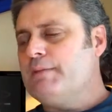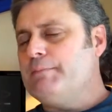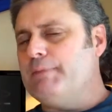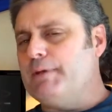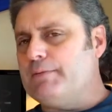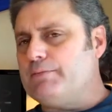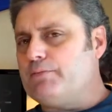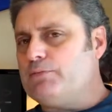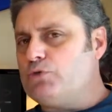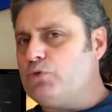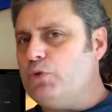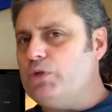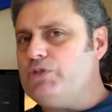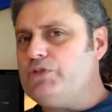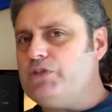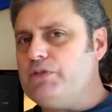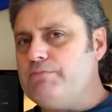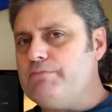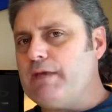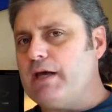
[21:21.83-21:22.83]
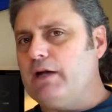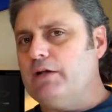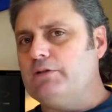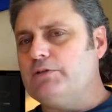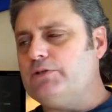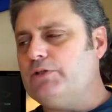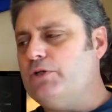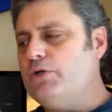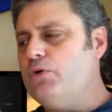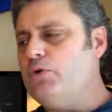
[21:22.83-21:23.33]
But Twisted Metal
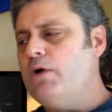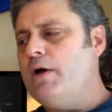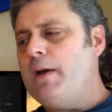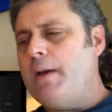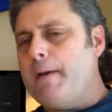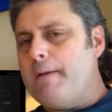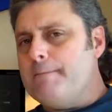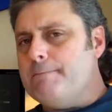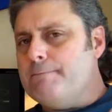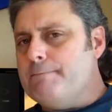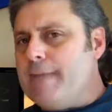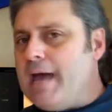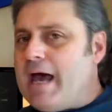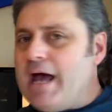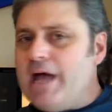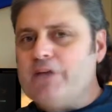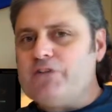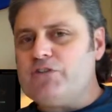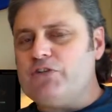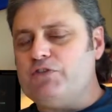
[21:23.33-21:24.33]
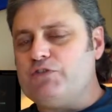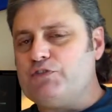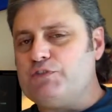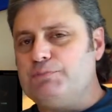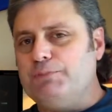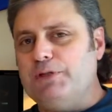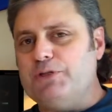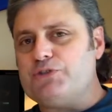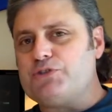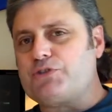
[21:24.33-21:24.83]
two, massive
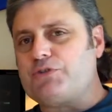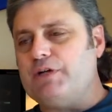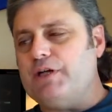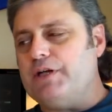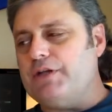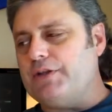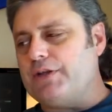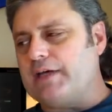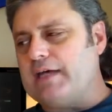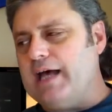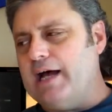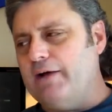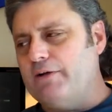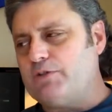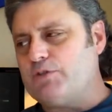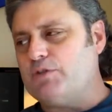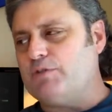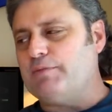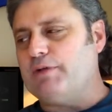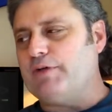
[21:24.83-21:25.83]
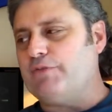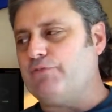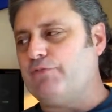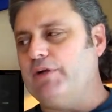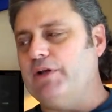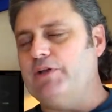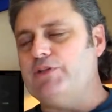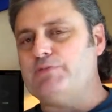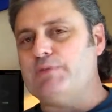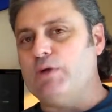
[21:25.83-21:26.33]
split screen on the couch with my
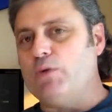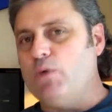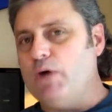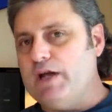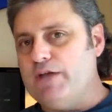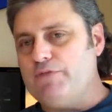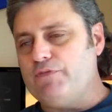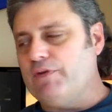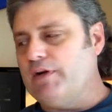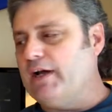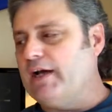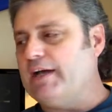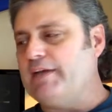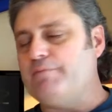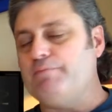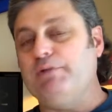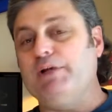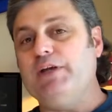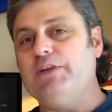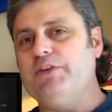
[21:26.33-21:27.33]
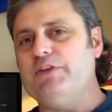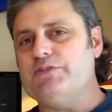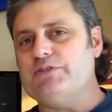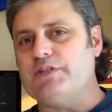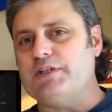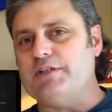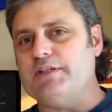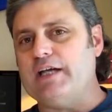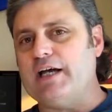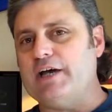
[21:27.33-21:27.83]
friends. My wife and I have played this
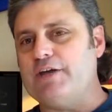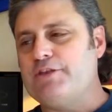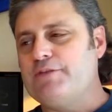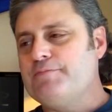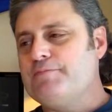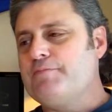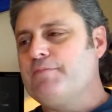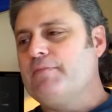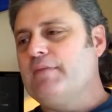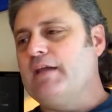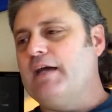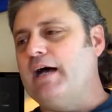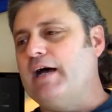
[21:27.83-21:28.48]
to death.